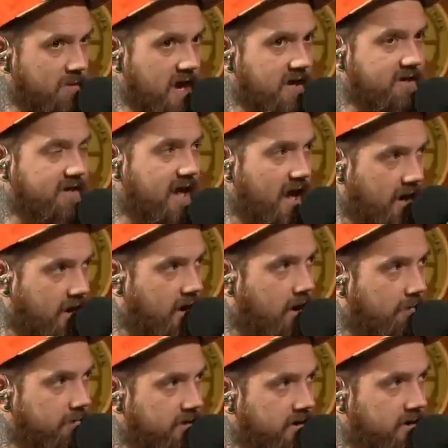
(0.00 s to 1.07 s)
pick that
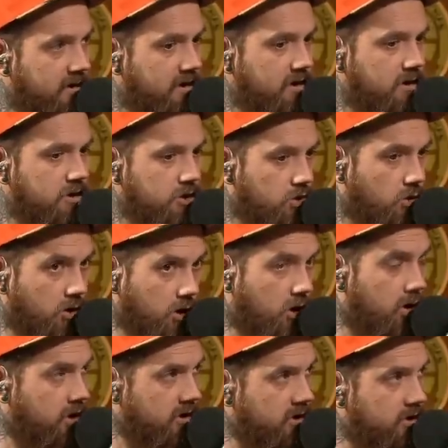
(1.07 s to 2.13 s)
up, you're
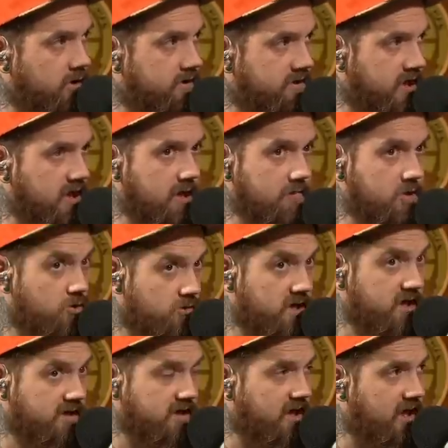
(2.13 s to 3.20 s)
hurting your team. You
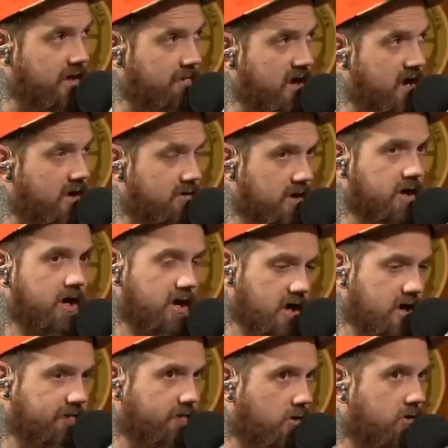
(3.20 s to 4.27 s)
need to get him out.
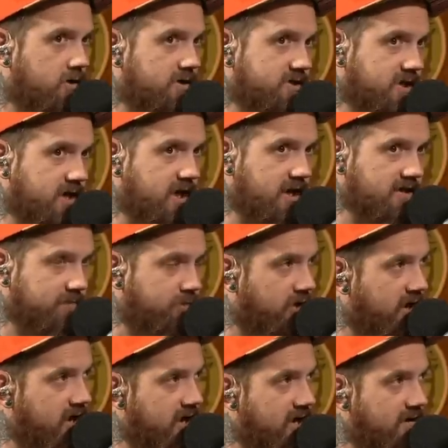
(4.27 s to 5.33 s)
And of course, the next
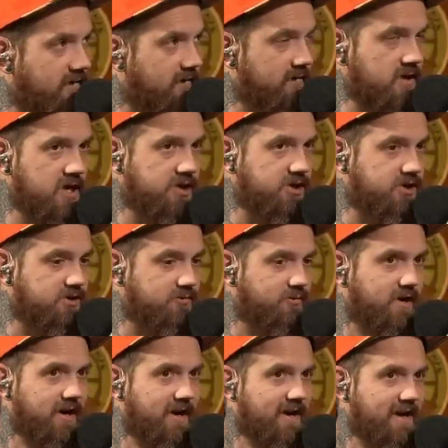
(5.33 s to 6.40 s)
play, he the just
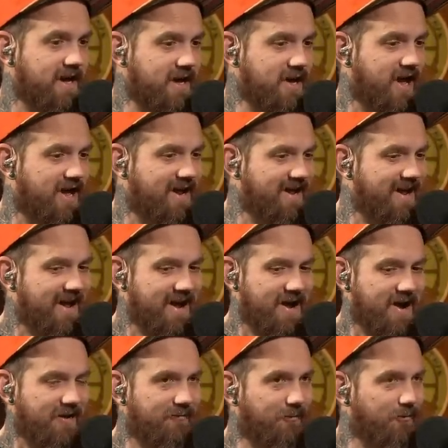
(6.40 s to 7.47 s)
dot to DeAndre
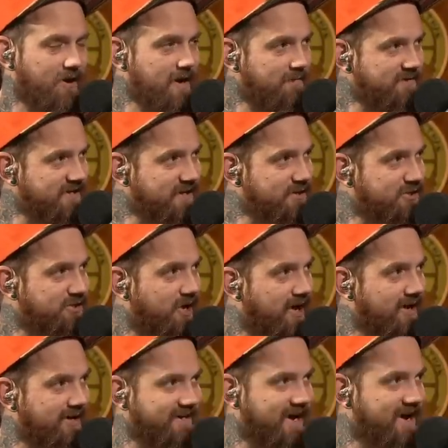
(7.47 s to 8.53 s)
Carter rips a
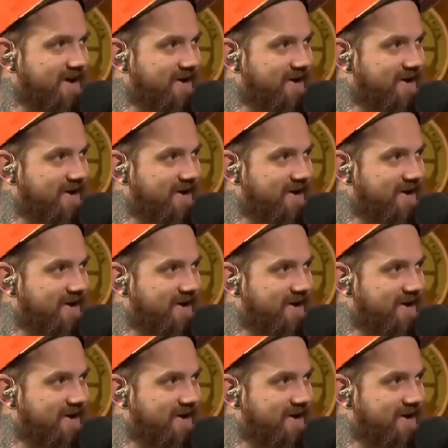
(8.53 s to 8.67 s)
dart down,